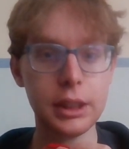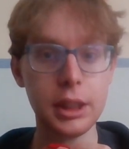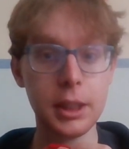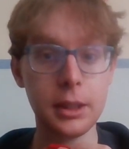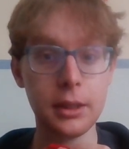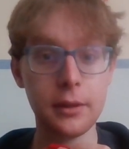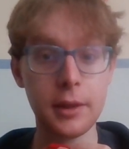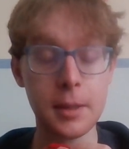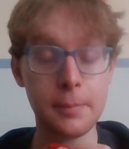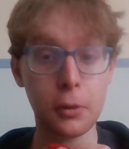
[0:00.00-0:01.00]
The
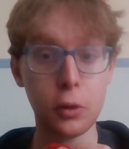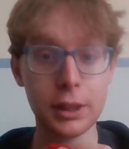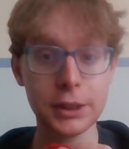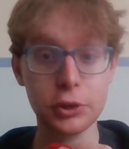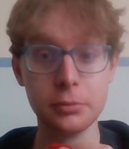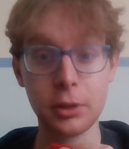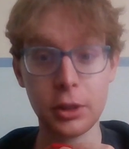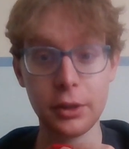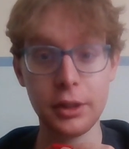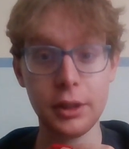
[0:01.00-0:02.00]
pro-Western
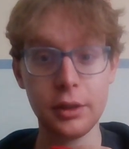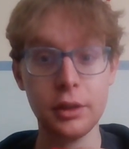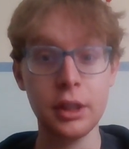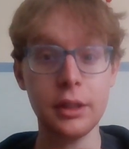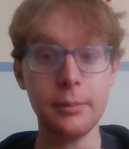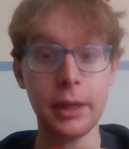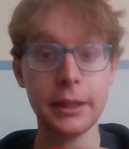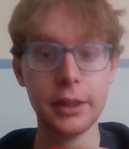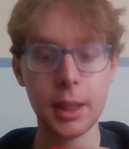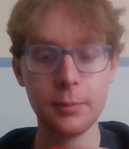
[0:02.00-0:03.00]
party by
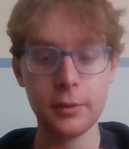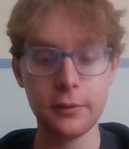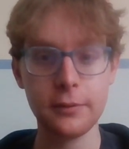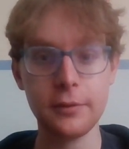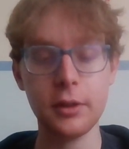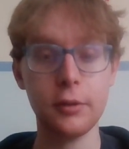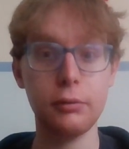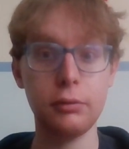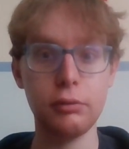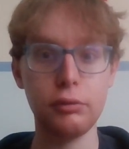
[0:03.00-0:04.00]
the name of
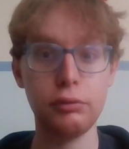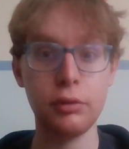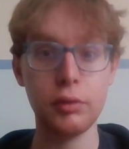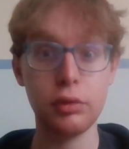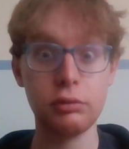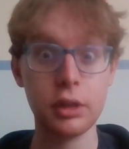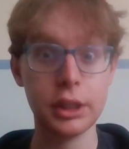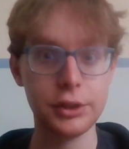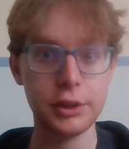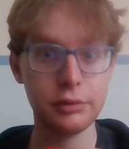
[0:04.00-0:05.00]
we're
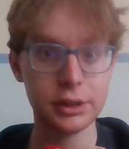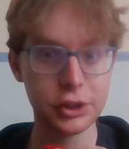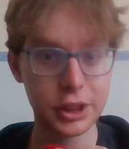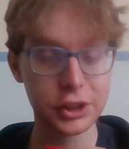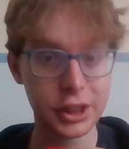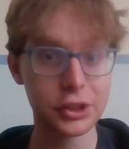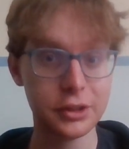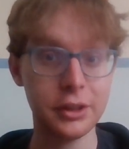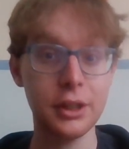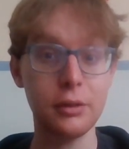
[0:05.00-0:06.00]
continuing to change
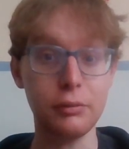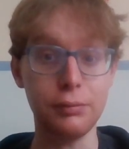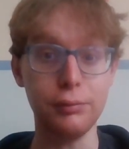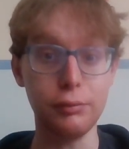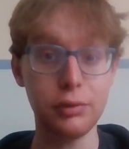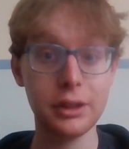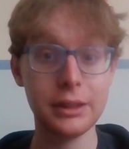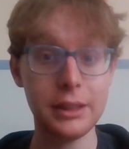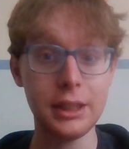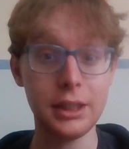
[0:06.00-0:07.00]
actually
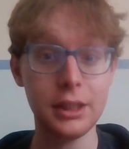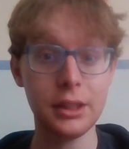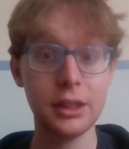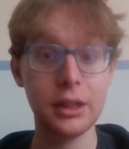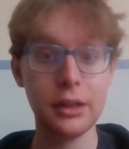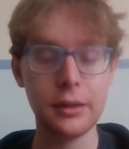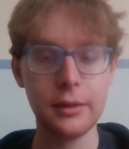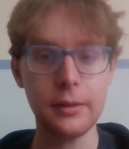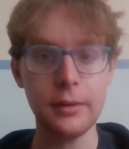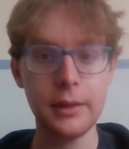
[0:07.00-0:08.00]
won the
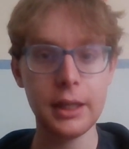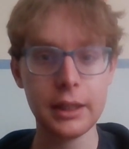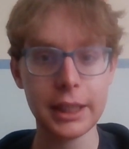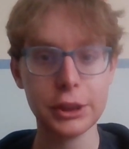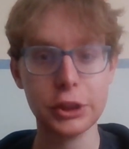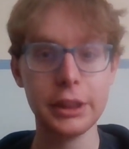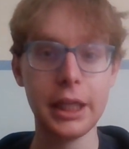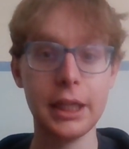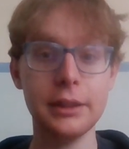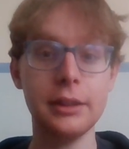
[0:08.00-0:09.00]
election,
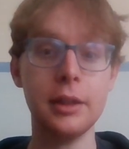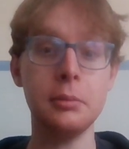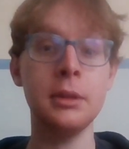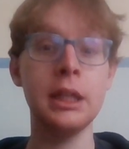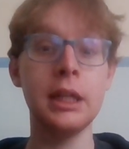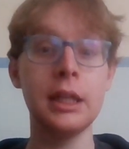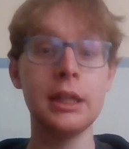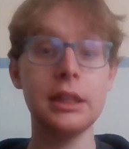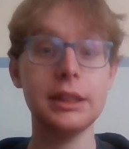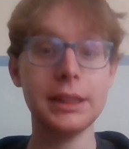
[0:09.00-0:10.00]
and
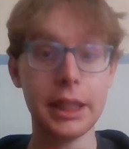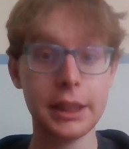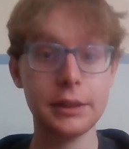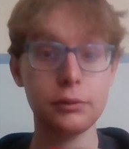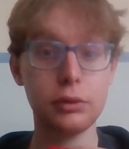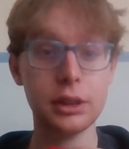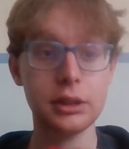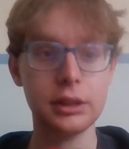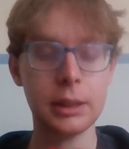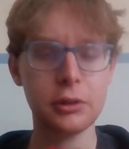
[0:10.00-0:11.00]
second
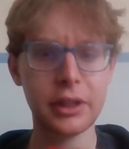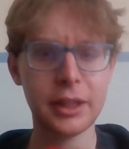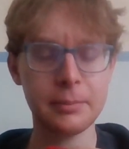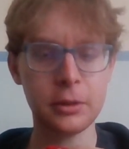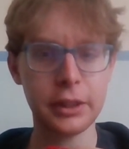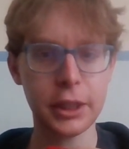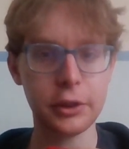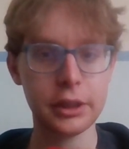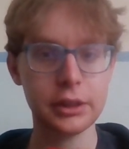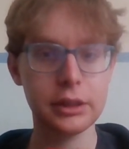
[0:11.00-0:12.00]
was Democratic
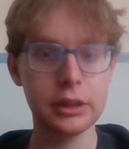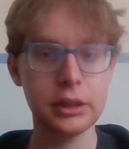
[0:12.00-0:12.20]
Bulgaria.